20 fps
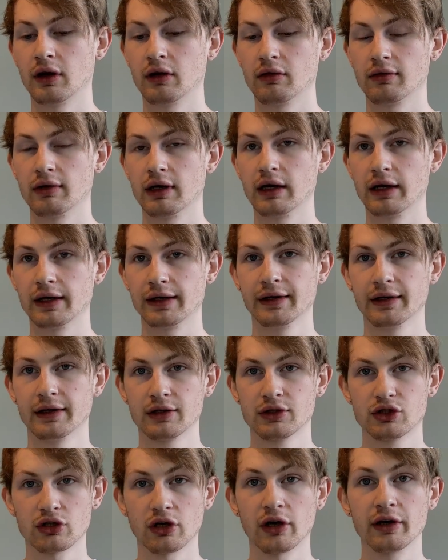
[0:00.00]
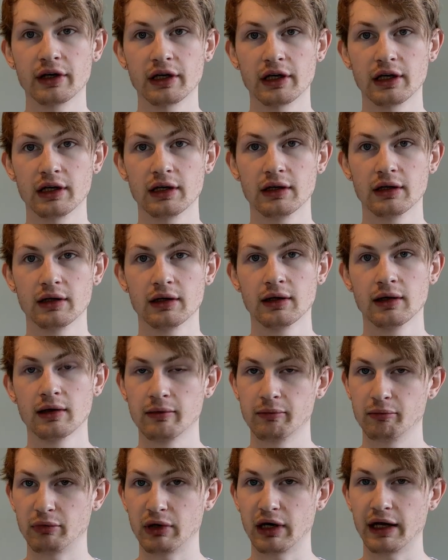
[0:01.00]
a really chunky
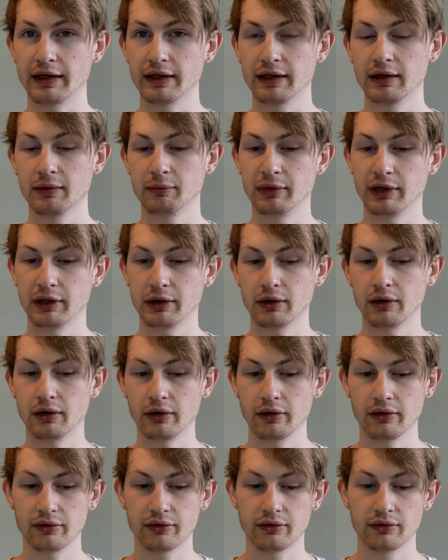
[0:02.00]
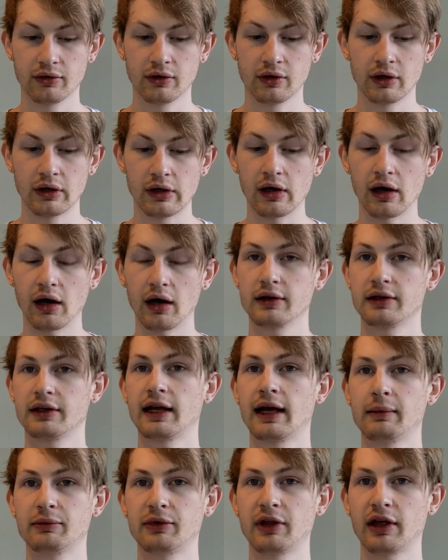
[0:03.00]
blank because I
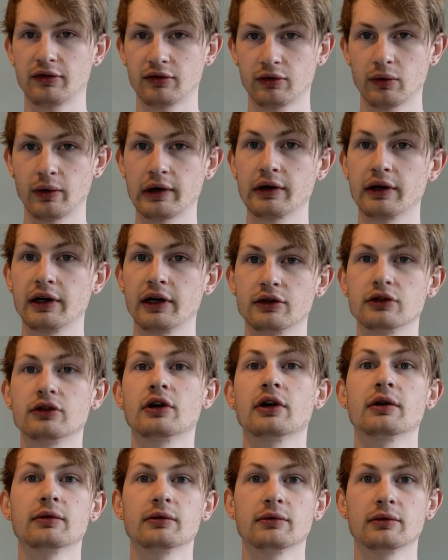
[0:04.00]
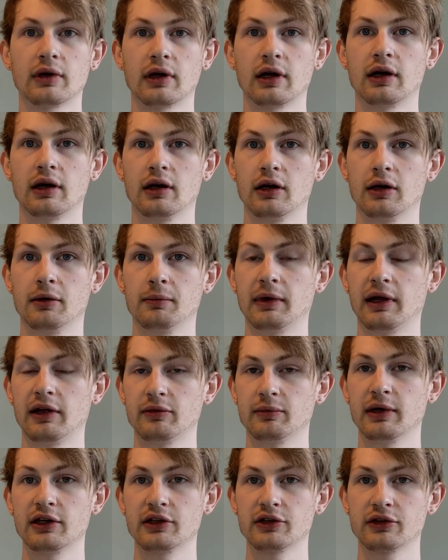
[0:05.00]
kept that square edge um,
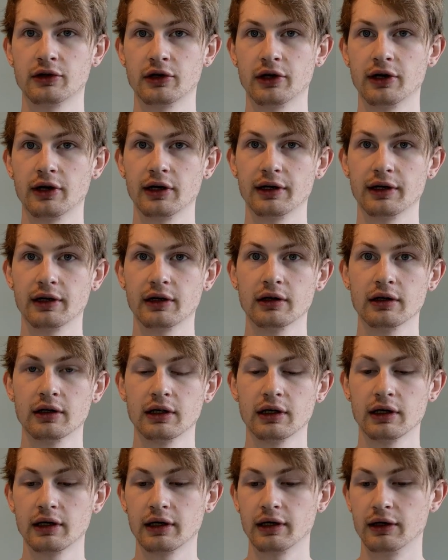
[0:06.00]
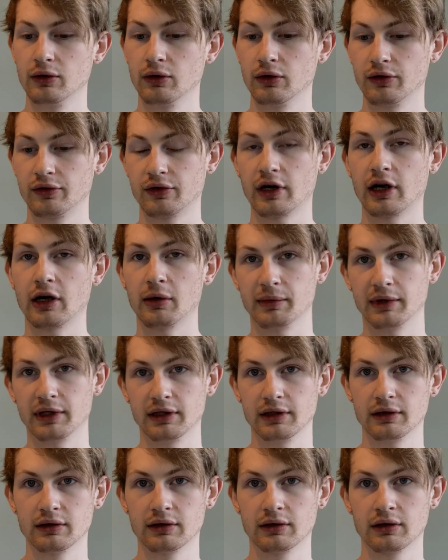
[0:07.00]
as mentioned earlier in order to help
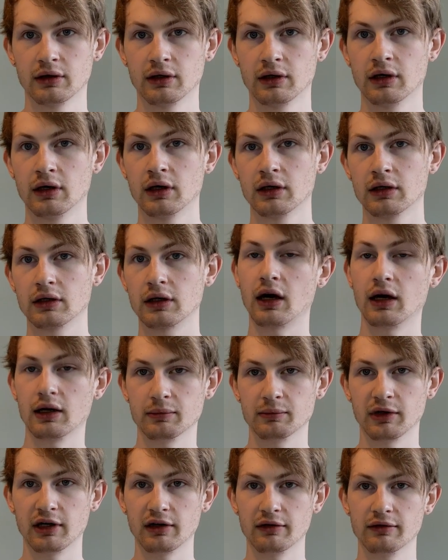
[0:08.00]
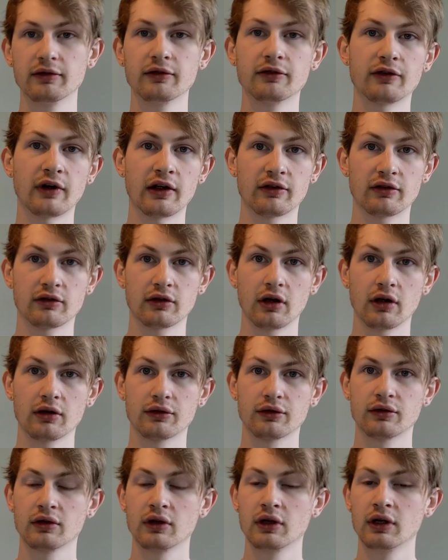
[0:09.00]
me guide my fret
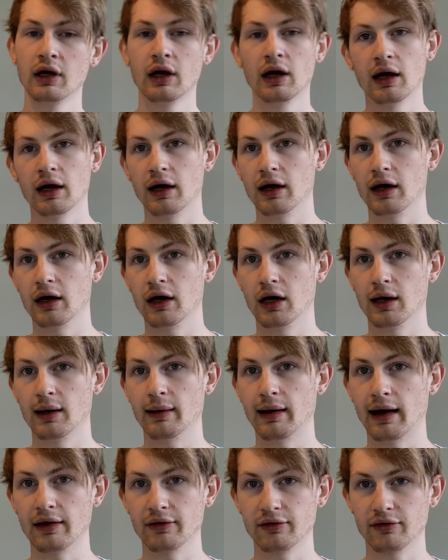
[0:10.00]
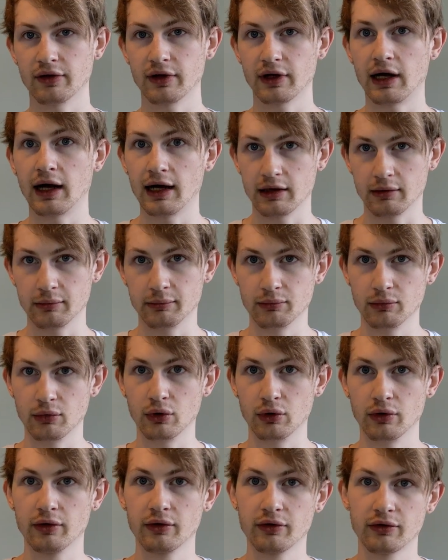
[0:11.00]
slots uh, and so that I had
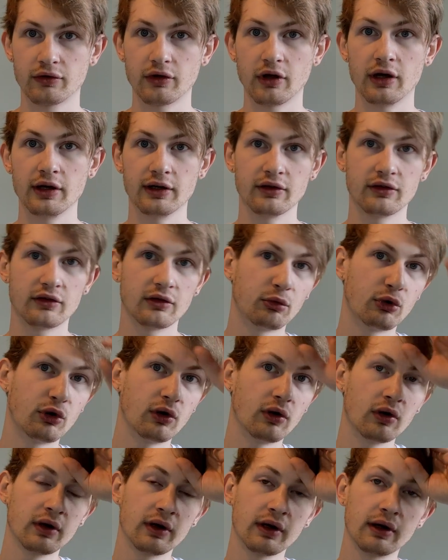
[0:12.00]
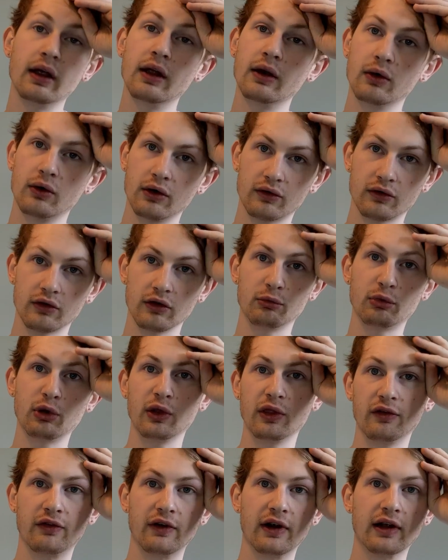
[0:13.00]
more sturdy support in order to
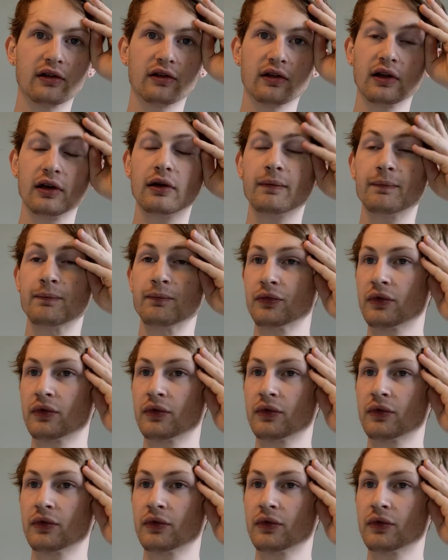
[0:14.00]
put the frets in.